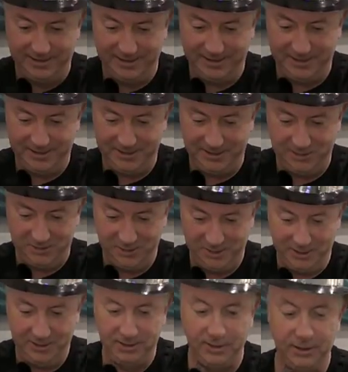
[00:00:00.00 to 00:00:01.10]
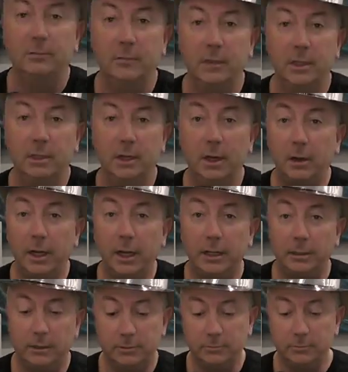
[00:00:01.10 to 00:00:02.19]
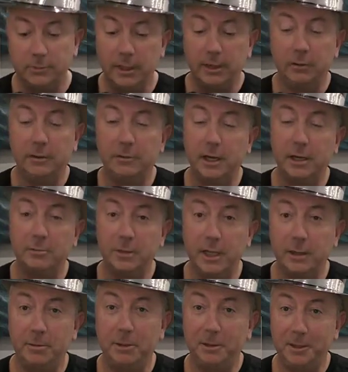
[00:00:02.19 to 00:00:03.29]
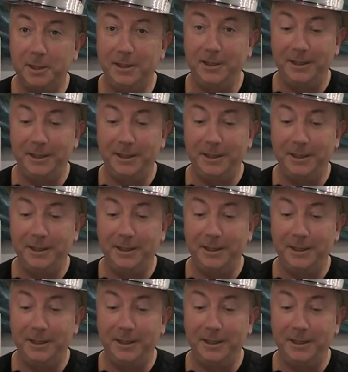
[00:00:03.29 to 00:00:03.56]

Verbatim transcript: Shoot. All right, now I've got them labeled